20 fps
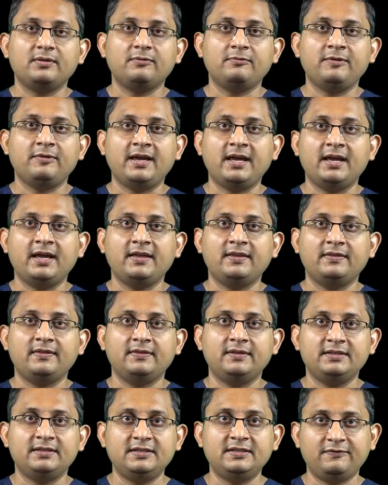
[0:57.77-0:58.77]
where
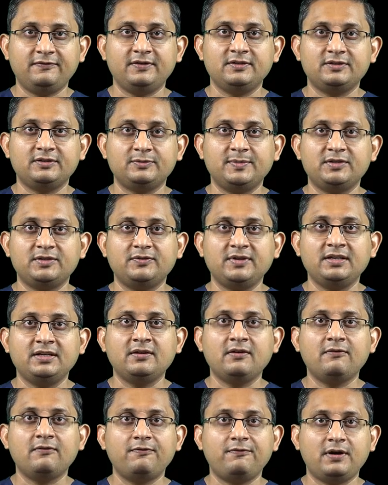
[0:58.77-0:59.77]
the difference between
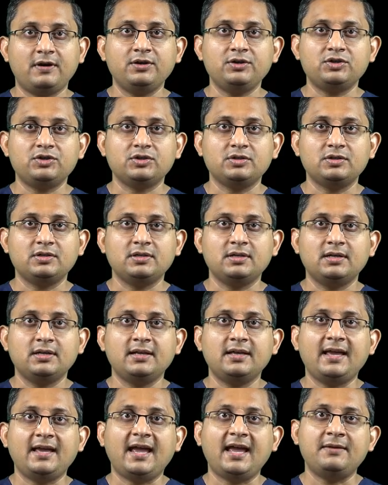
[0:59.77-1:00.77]
function
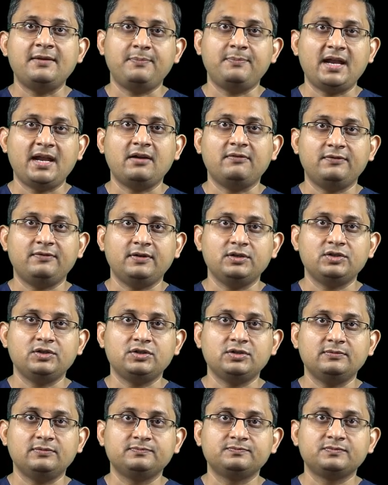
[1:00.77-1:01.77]
and
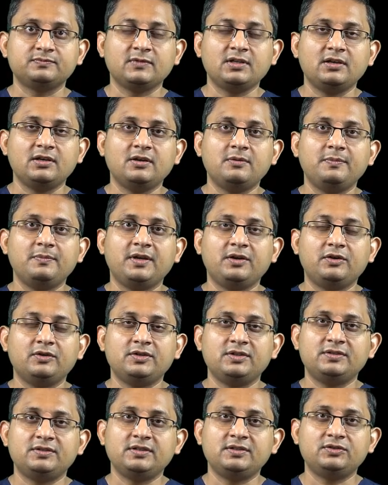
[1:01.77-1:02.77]
parafunction. Because
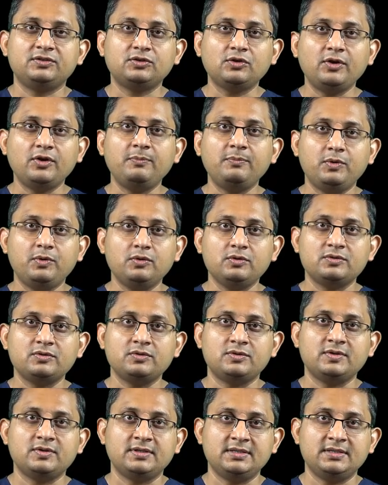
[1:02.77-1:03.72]
it is so important to